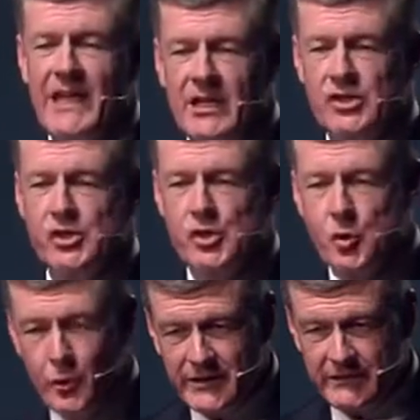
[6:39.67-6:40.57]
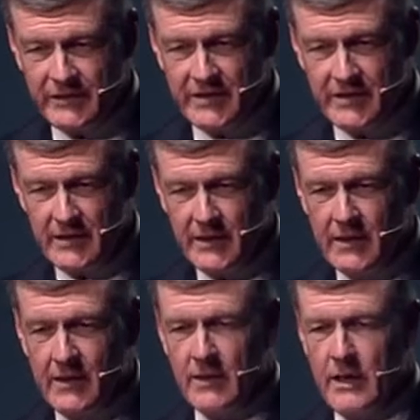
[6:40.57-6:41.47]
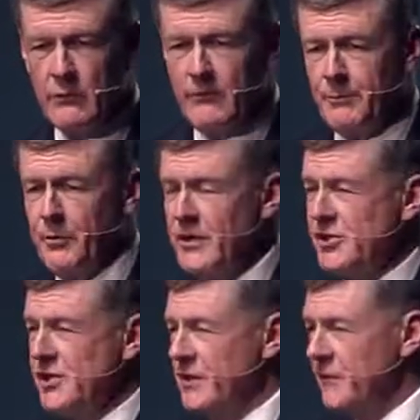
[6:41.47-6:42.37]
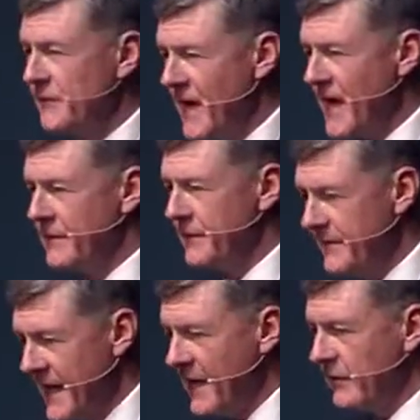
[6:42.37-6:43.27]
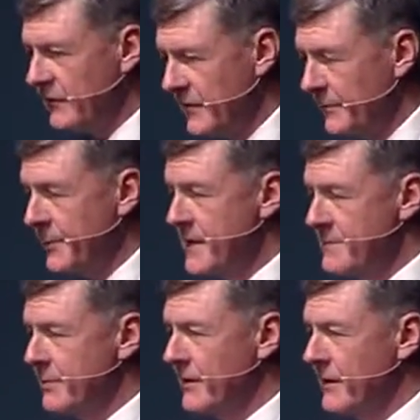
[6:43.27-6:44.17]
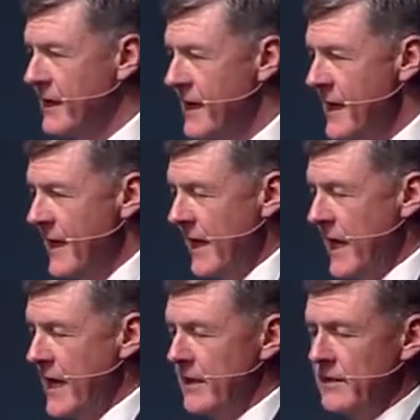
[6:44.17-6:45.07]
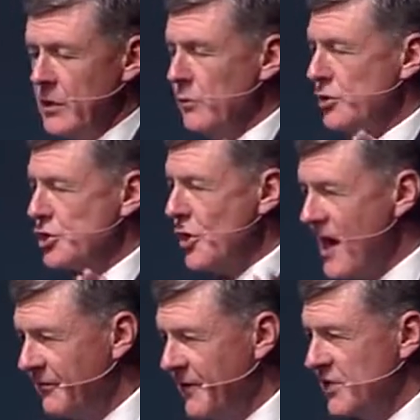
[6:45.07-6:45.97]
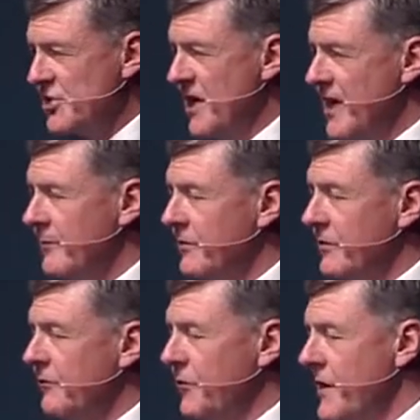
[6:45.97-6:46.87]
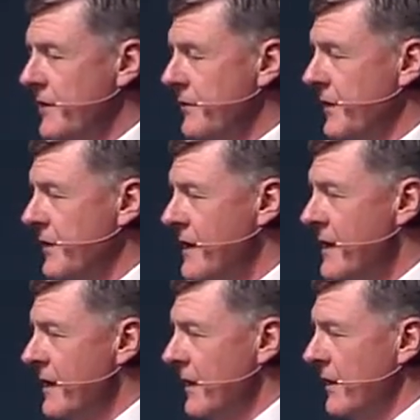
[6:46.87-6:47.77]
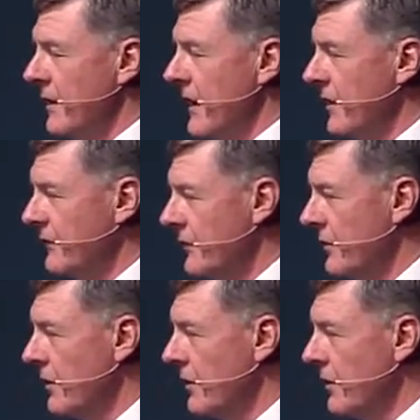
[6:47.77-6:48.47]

age 20, he was preaching to 5,000 people. And there were traffic jams in front of the Exeter